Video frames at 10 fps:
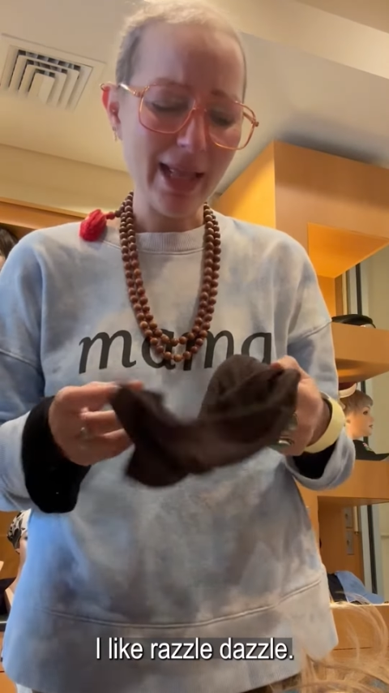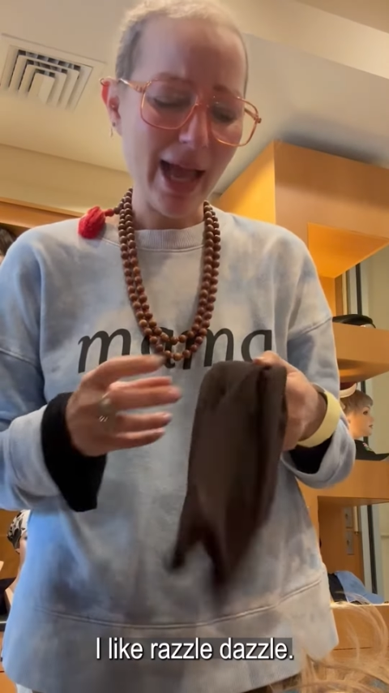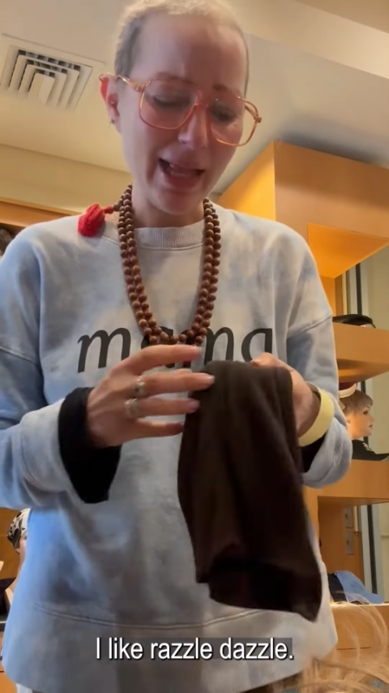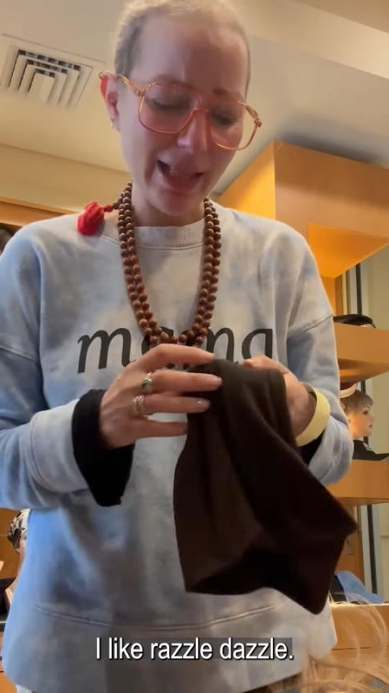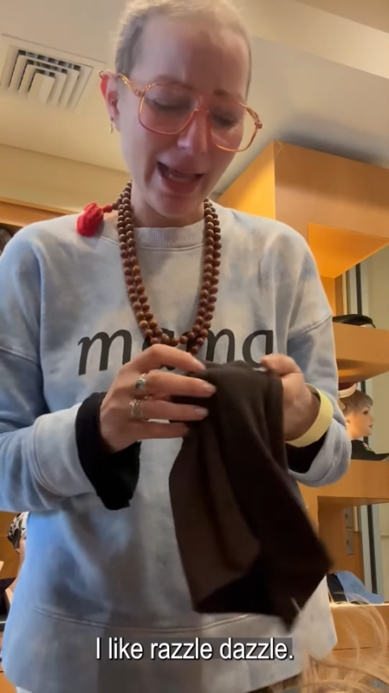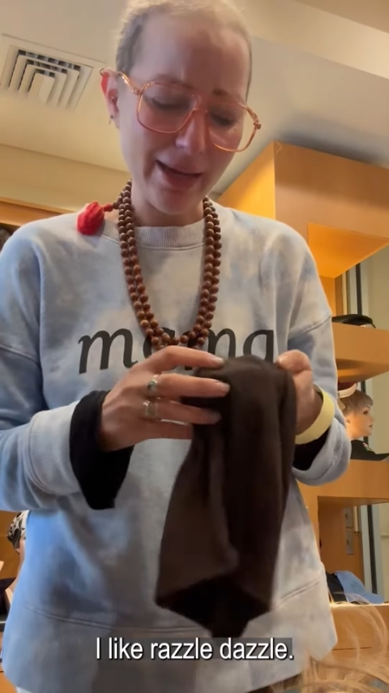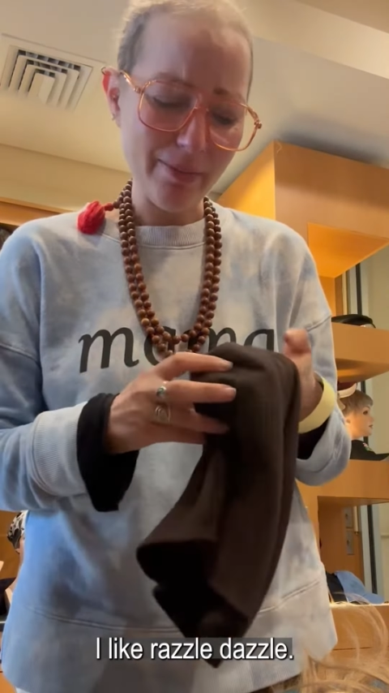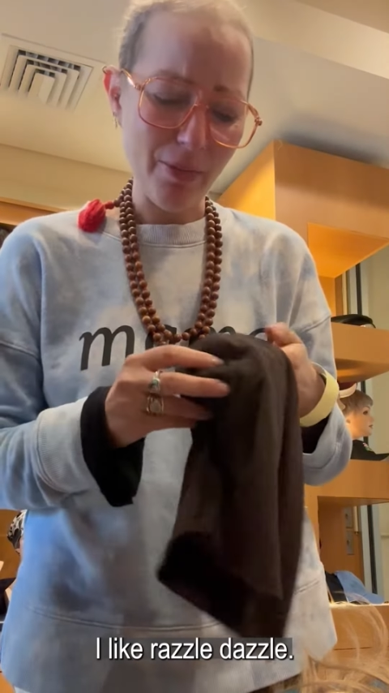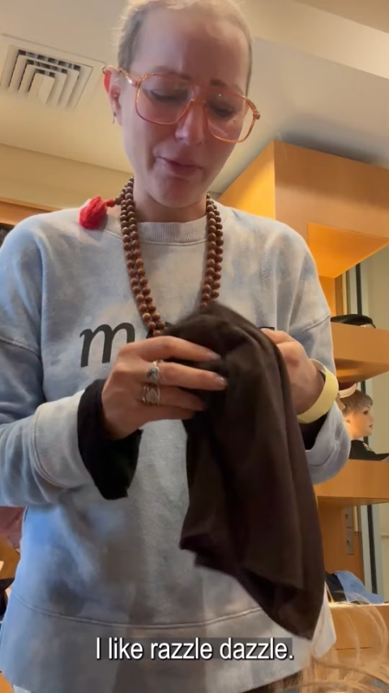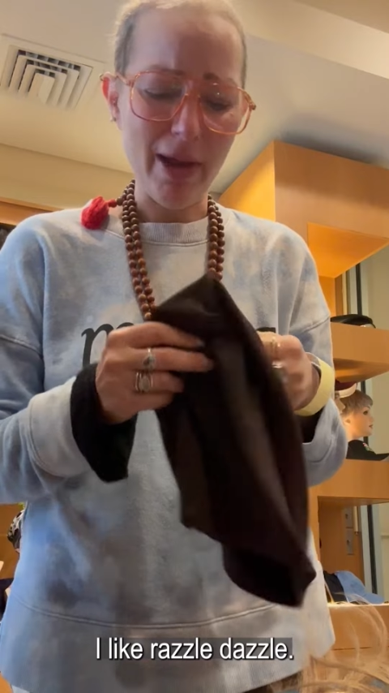I like
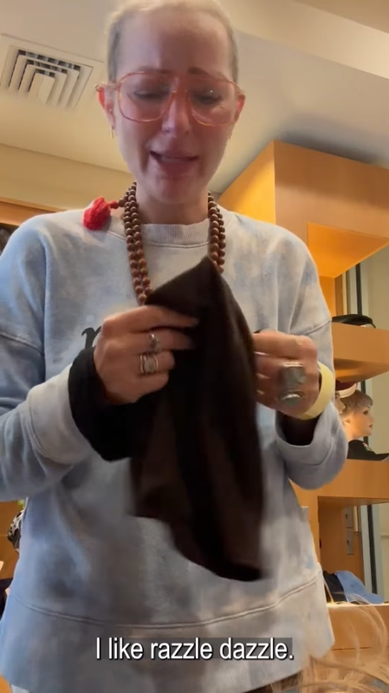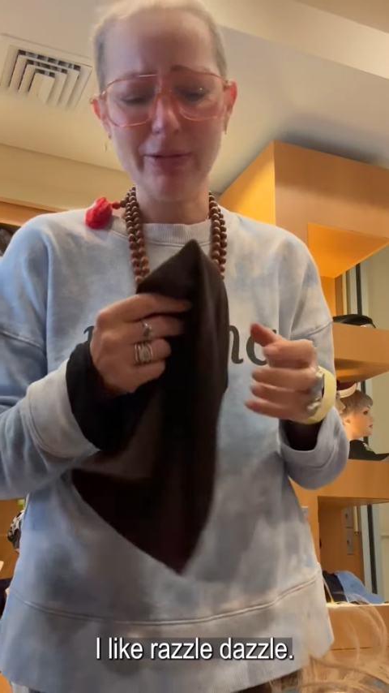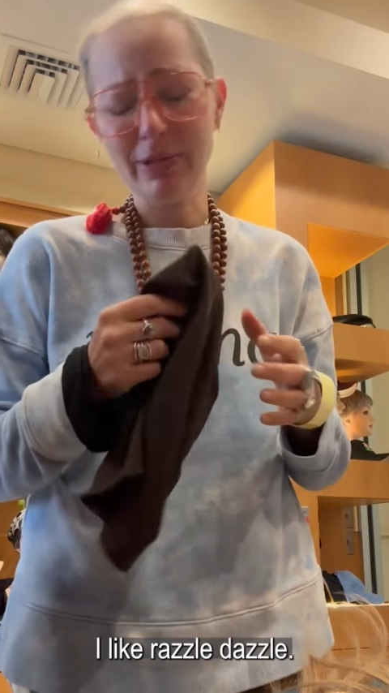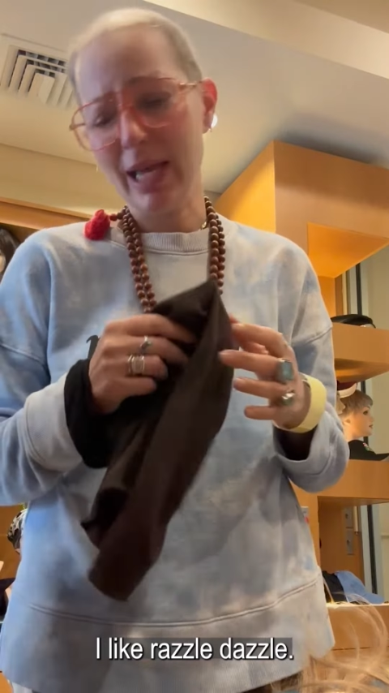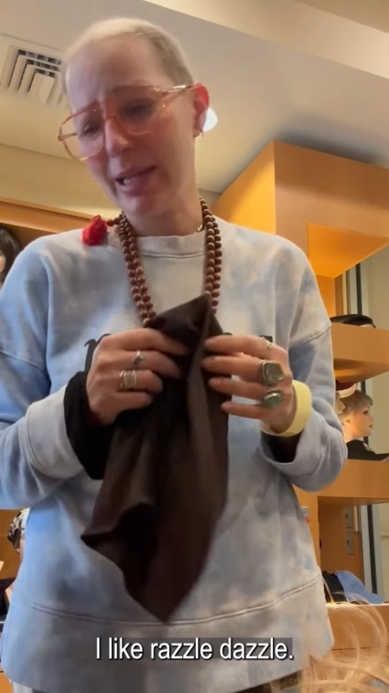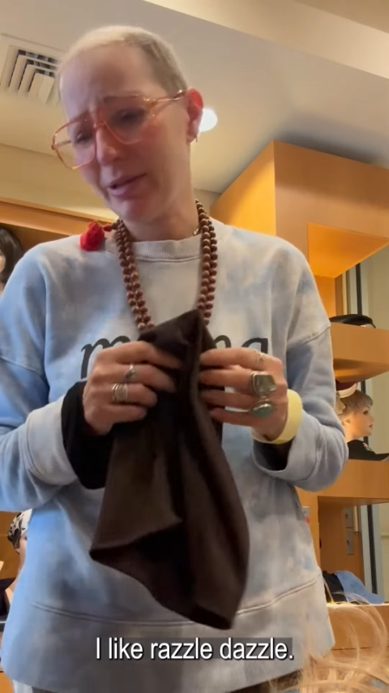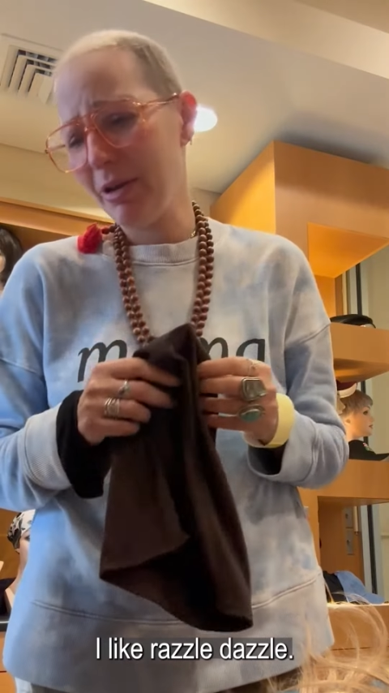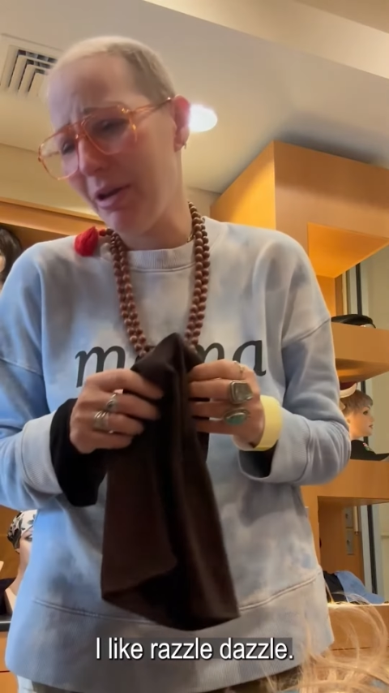more razzle dazzle.